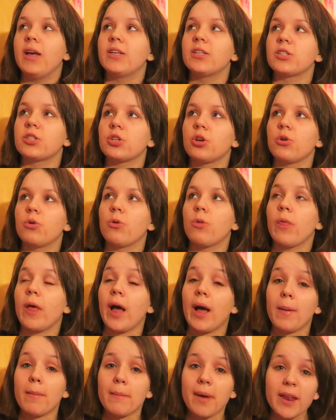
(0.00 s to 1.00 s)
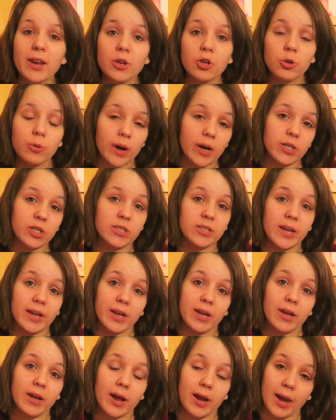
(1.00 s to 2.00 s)
So that meant you had to
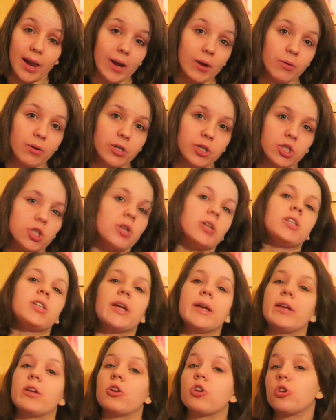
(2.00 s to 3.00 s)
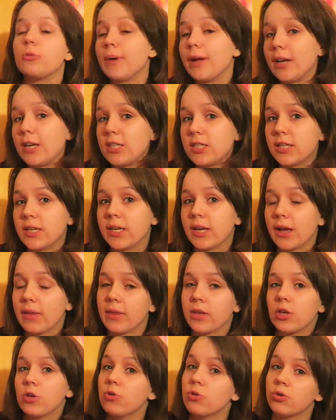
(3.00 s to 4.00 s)
take a language, you had to take a humanity, and
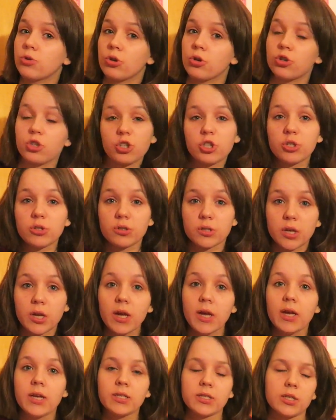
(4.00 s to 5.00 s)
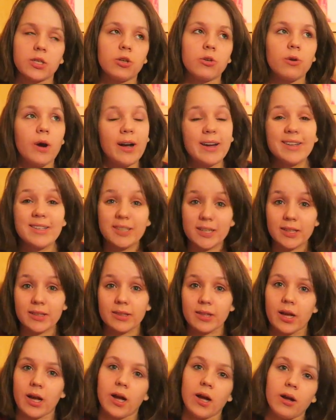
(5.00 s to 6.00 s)
then you got to choose. So I
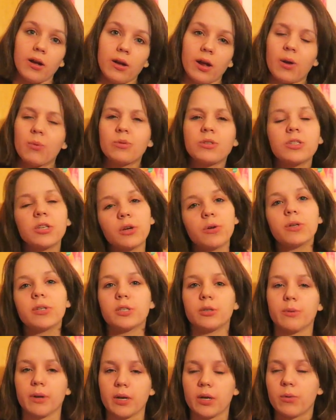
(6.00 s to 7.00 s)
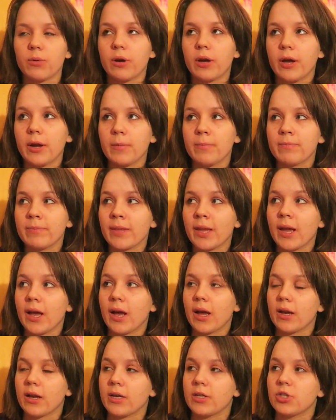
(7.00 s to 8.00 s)
did that, I was going to anyway,
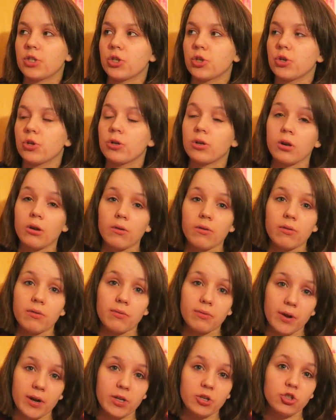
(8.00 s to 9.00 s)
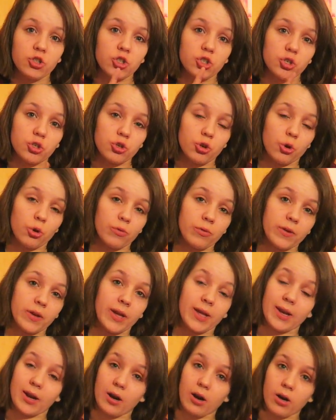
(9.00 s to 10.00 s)
and I took French,
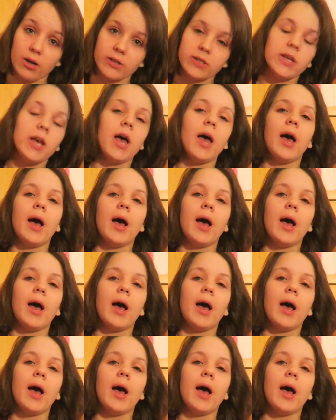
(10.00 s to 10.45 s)
geography and art.